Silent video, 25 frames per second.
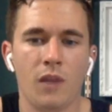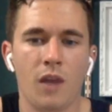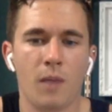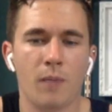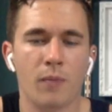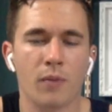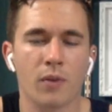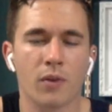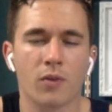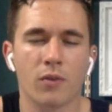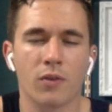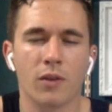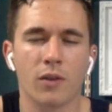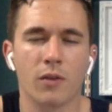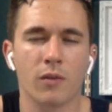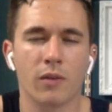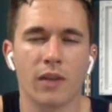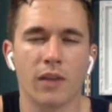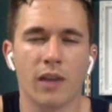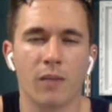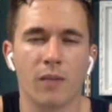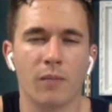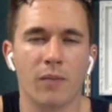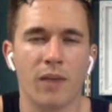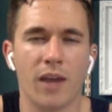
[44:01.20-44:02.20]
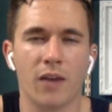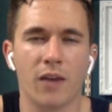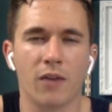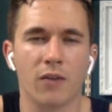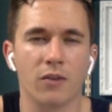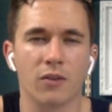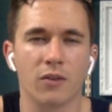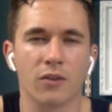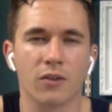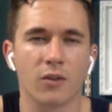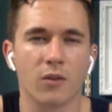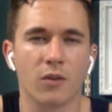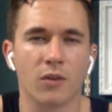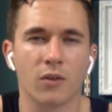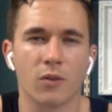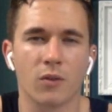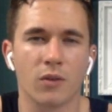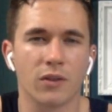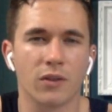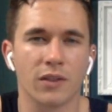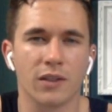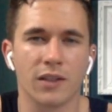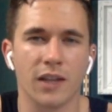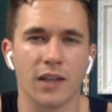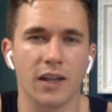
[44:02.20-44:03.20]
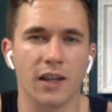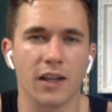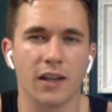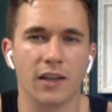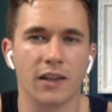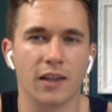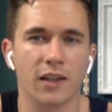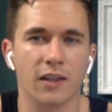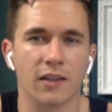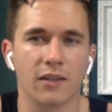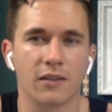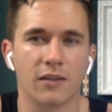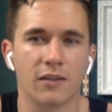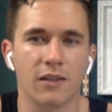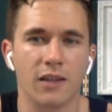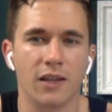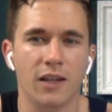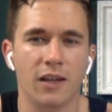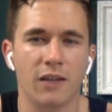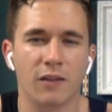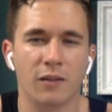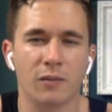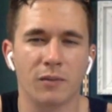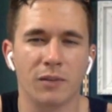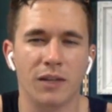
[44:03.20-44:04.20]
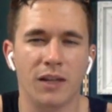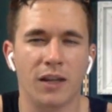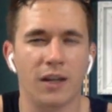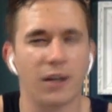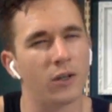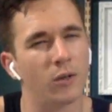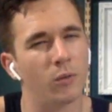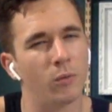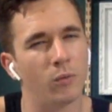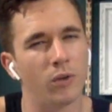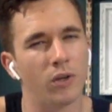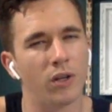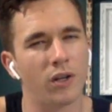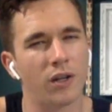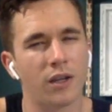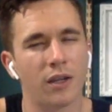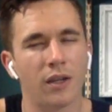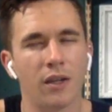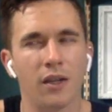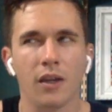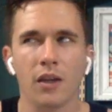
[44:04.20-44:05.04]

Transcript: up a creek without a paddle. You're just going towards a dead end that's inevitably not going to work.